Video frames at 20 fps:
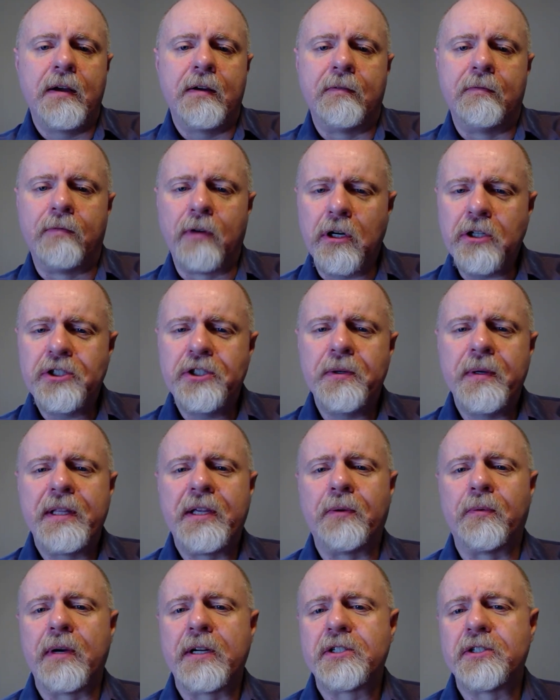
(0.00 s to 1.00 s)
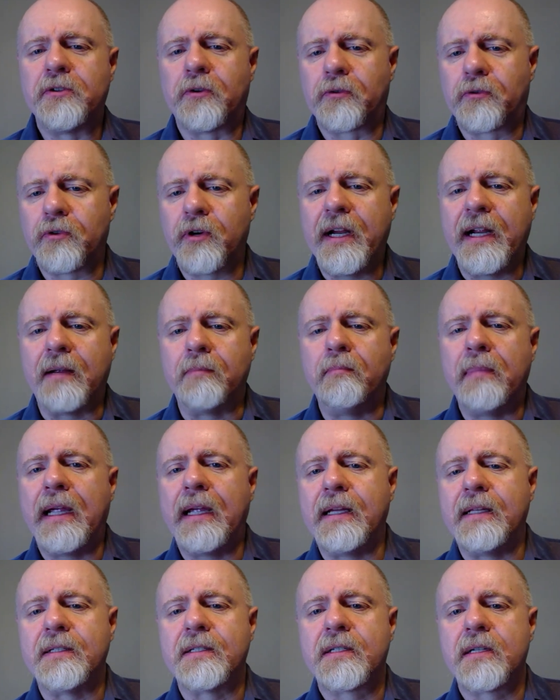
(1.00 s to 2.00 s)
Virtue in the original Greek
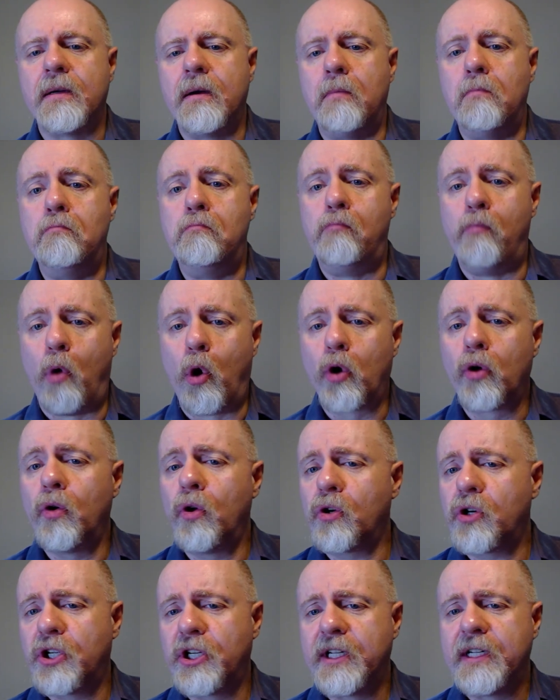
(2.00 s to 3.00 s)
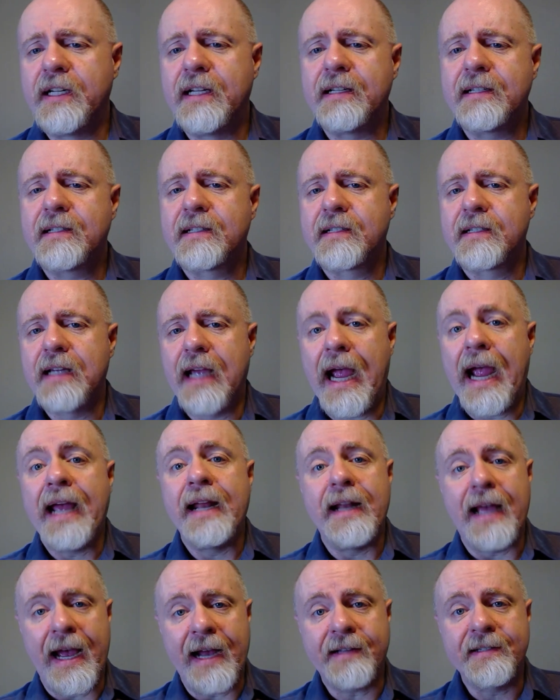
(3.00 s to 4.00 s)
means moral goodness
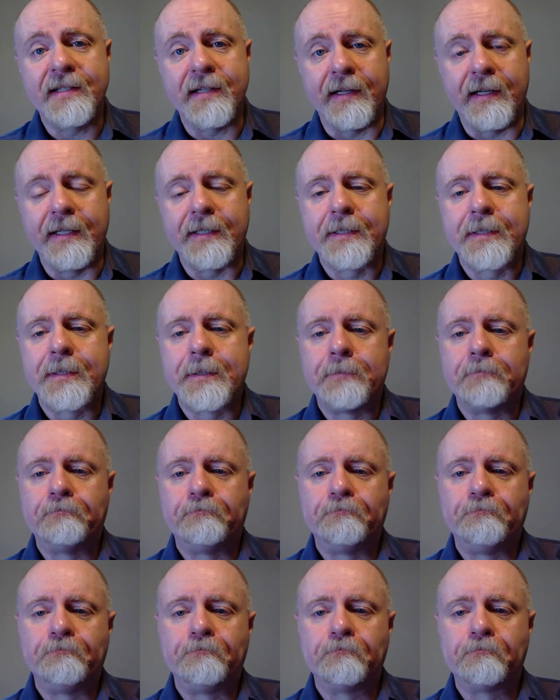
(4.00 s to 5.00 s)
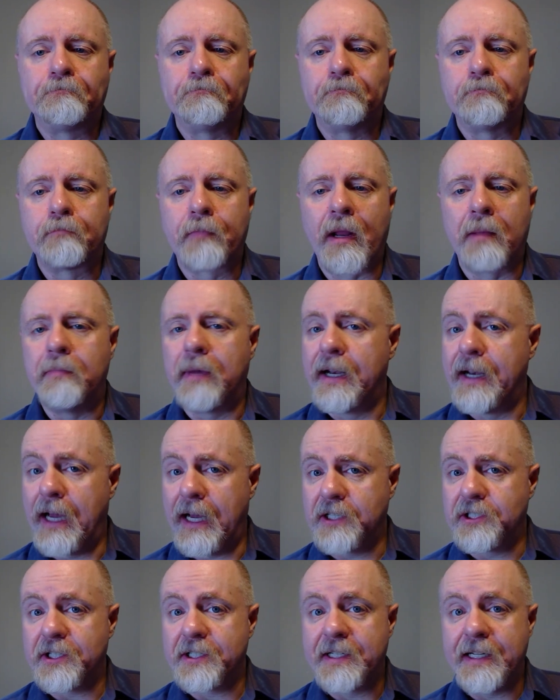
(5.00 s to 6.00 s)
and excellence, but
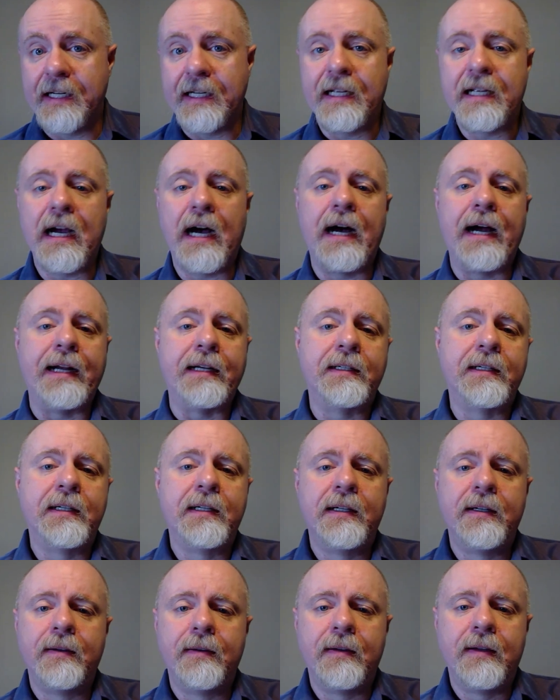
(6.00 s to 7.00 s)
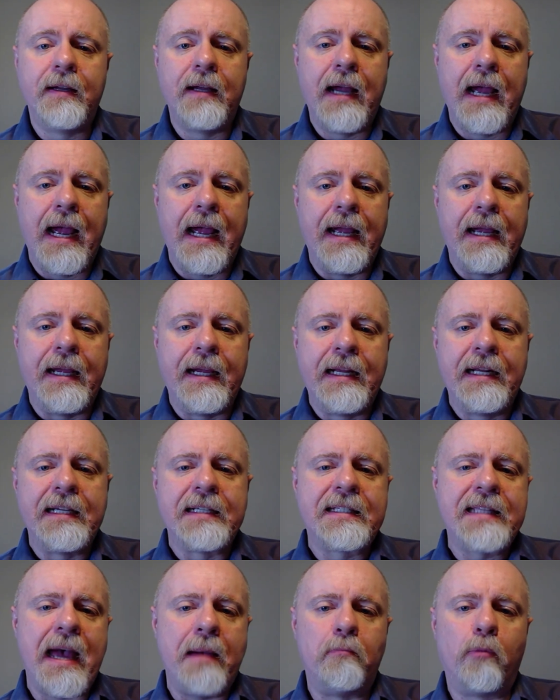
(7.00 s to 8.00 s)
not just any kind. It
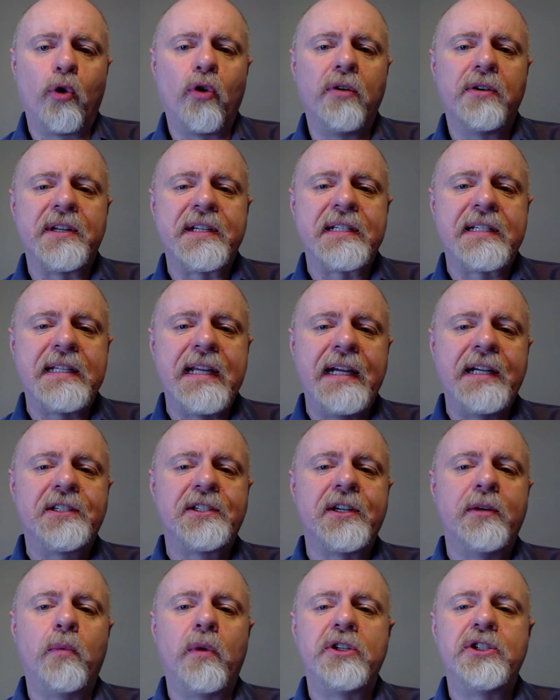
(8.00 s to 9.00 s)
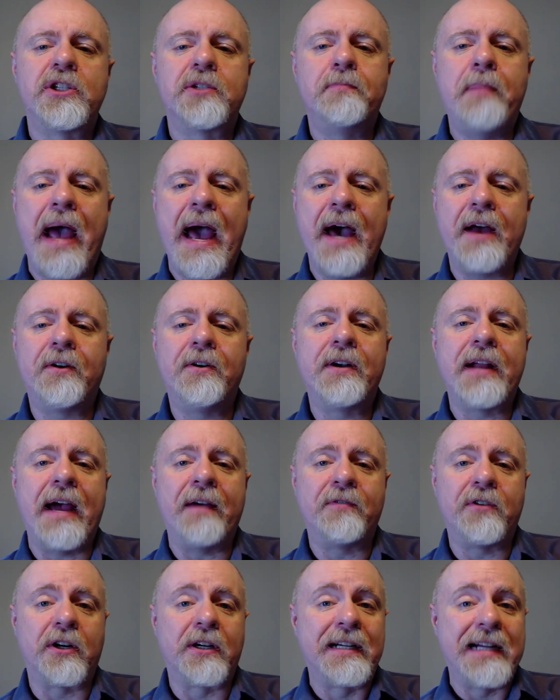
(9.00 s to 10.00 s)
is that moral distinction which is patterned
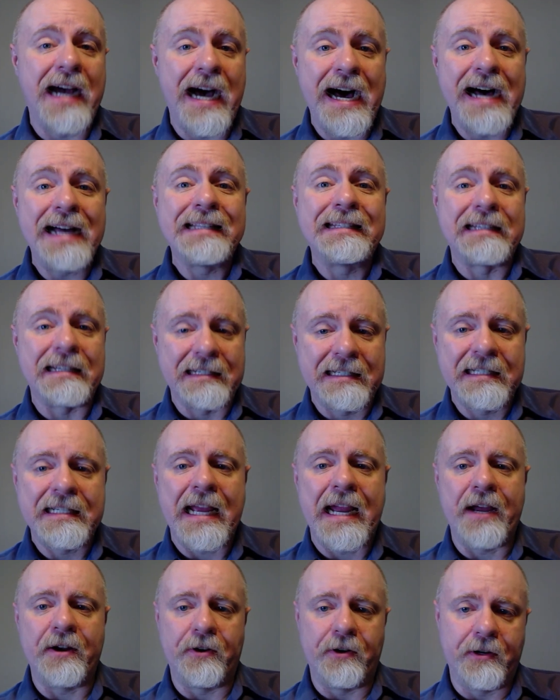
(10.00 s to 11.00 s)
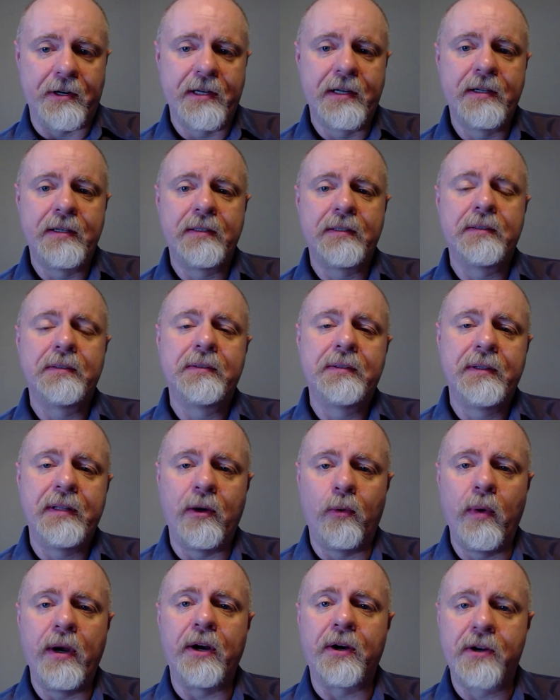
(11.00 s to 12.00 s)
after God's standard
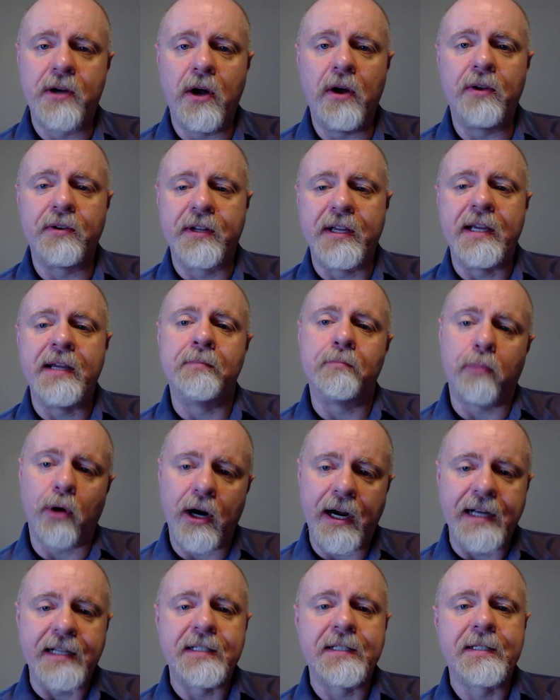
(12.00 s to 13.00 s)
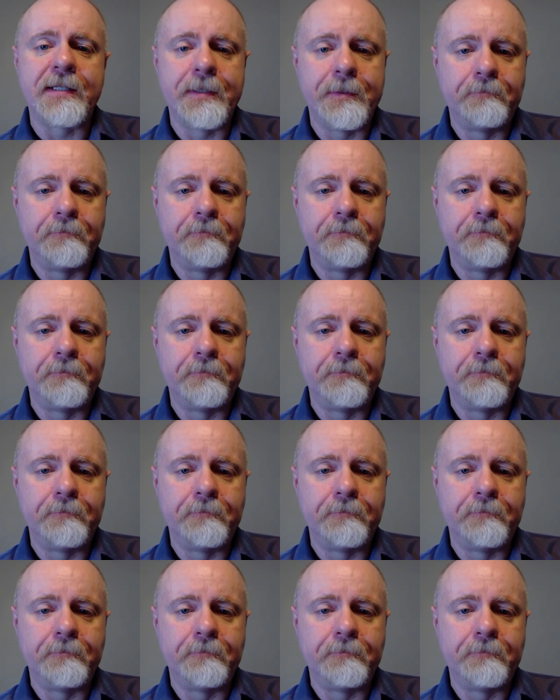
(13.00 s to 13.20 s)
that we are called to embrace.